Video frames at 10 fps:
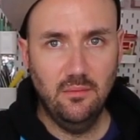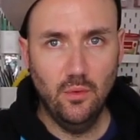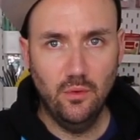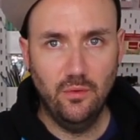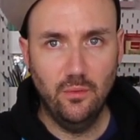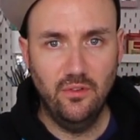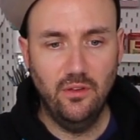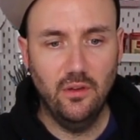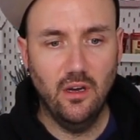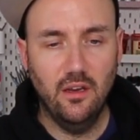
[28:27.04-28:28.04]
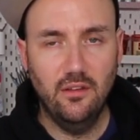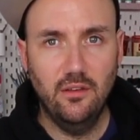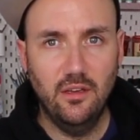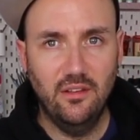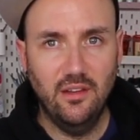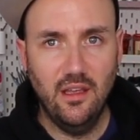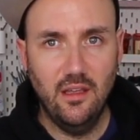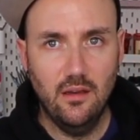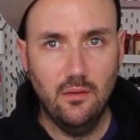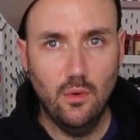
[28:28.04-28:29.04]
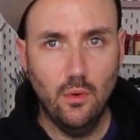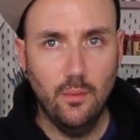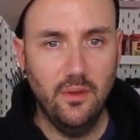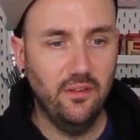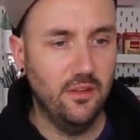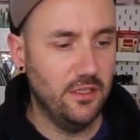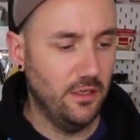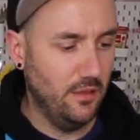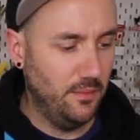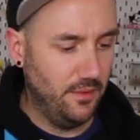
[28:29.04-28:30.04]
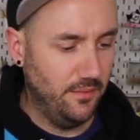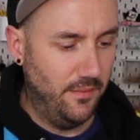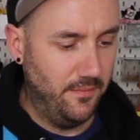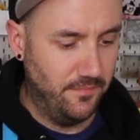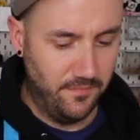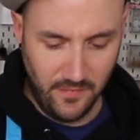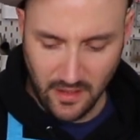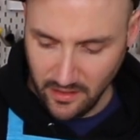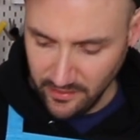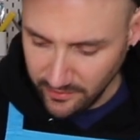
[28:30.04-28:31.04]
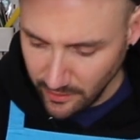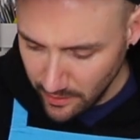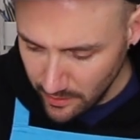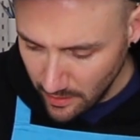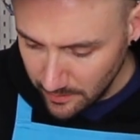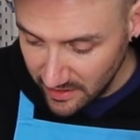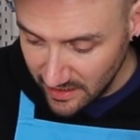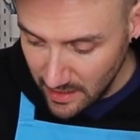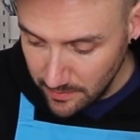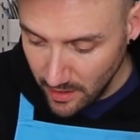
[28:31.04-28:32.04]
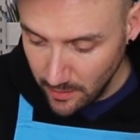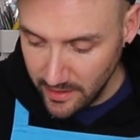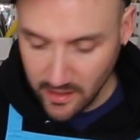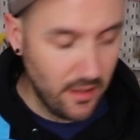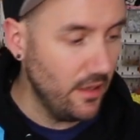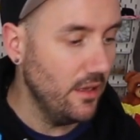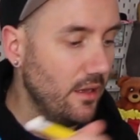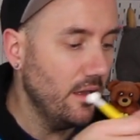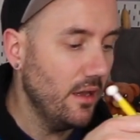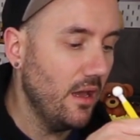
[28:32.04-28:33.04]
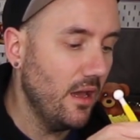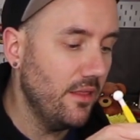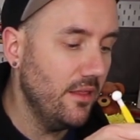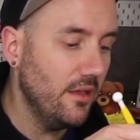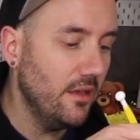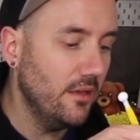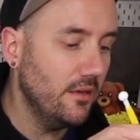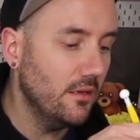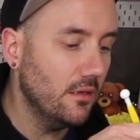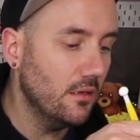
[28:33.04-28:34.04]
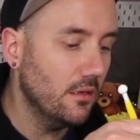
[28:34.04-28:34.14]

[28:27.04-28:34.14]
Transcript: more towards you guys, you can see we're almost at the top. So I'm going to keep going, and then